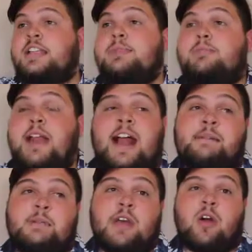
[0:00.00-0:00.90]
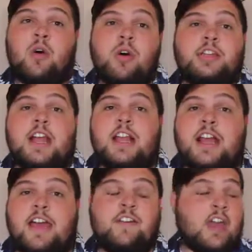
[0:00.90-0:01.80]
has been happening my whole entire
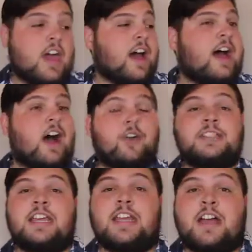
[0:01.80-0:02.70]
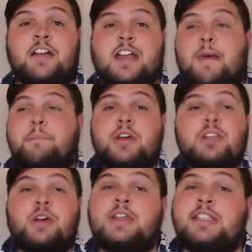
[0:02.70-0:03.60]
life. I always get yelled at that. Put
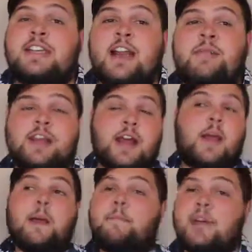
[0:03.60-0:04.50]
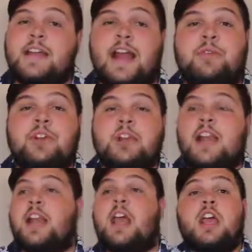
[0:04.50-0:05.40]
the toilet seat down when you're done. Put it down when you're
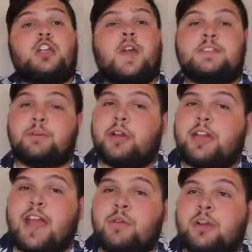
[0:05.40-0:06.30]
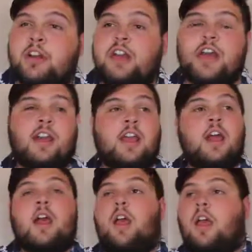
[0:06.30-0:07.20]
done. You have to put it down when you're done.
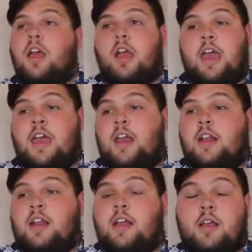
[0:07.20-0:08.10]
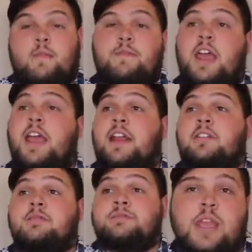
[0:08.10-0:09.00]
And
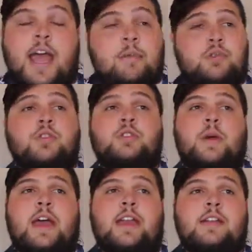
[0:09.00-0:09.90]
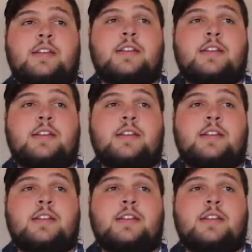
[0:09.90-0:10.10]
then I moved away